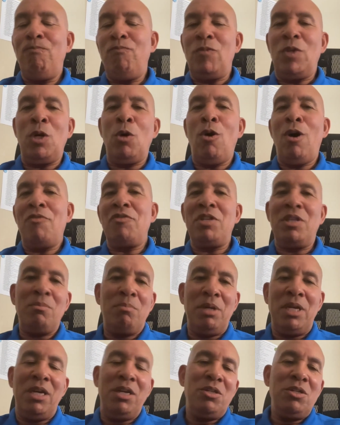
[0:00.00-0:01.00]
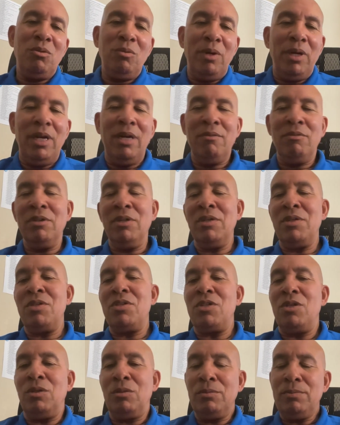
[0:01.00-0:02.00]
go off to the beach or whatever. And
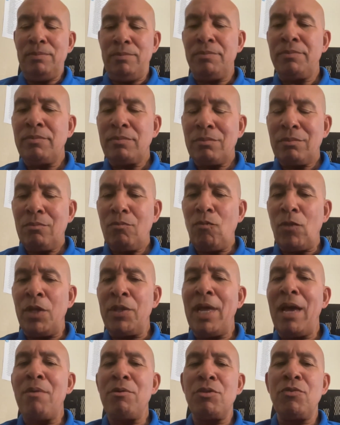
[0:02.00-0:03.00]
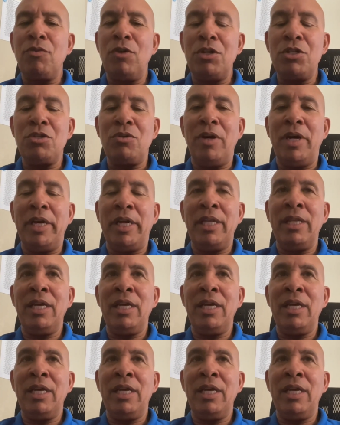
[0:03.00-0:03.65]
so that was frustrating.